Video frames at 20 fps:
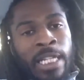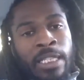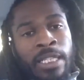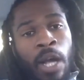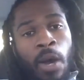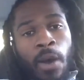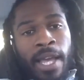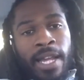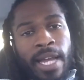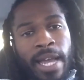
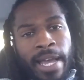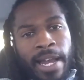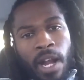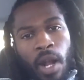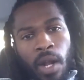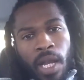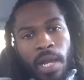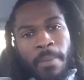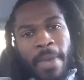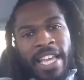So it
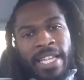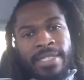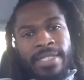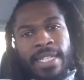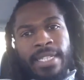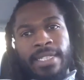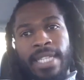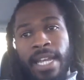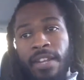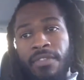only makes
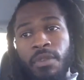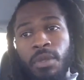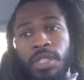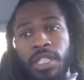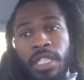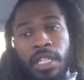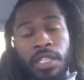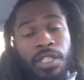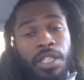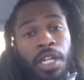sense that if you
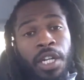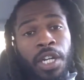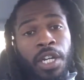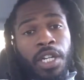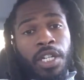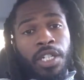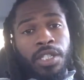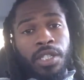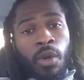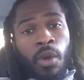see a
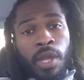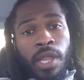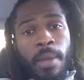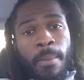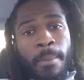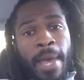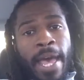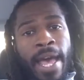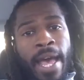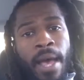surge on the
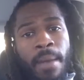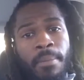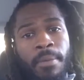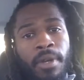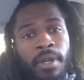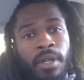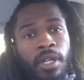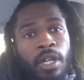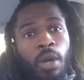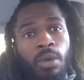map,
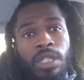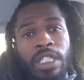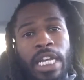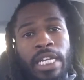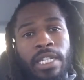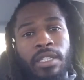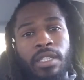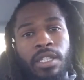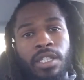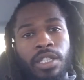go
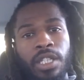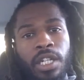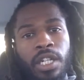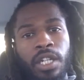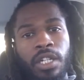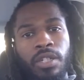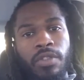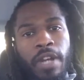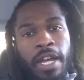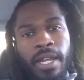chase the
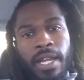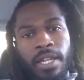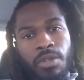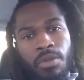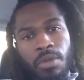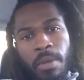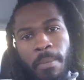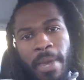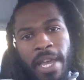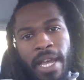surge, right? Like
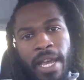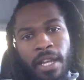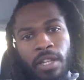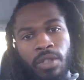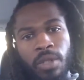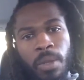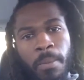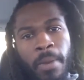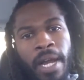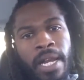you can make
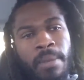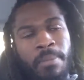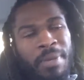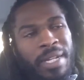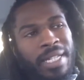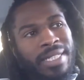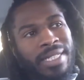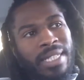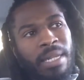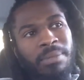extra money,
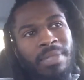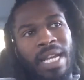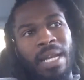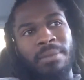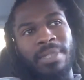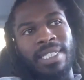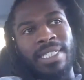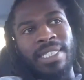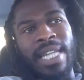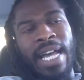but
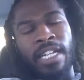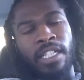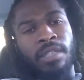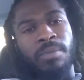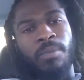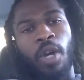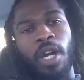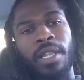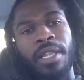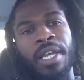sometimes it's not a
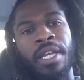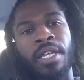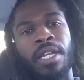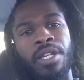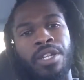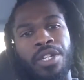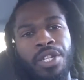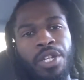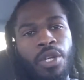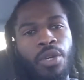smart thing
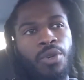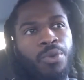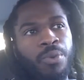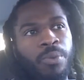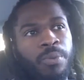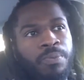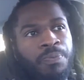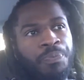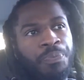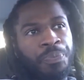to
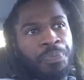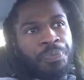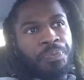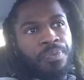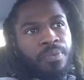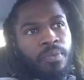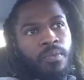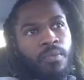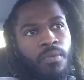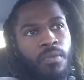do,
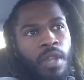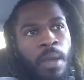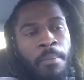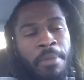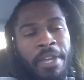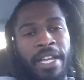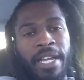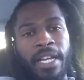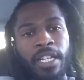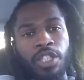
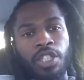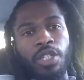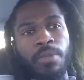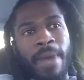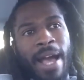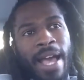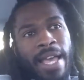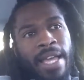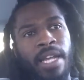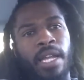because you
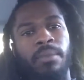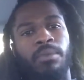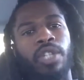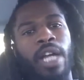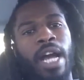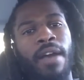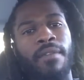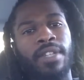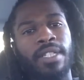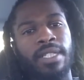might end up
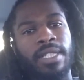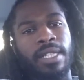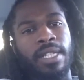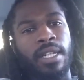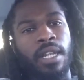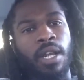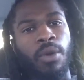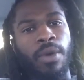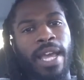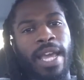driving to
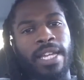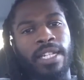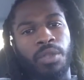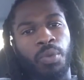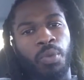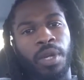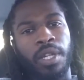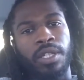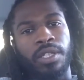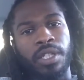the
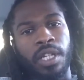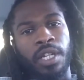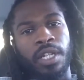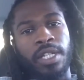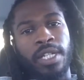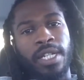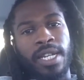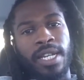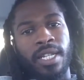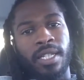location where the
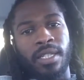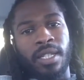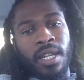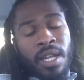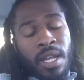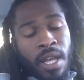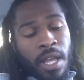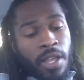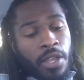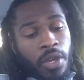surge is.
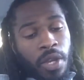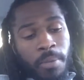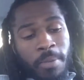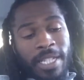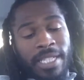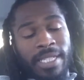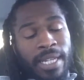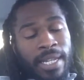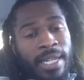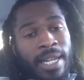You could
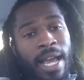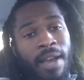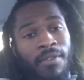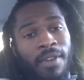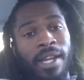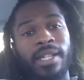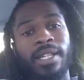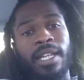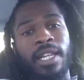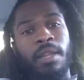be sitting
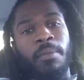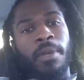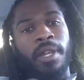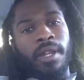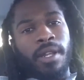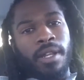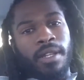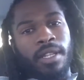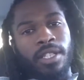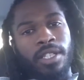directly in the
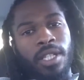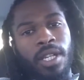middle of the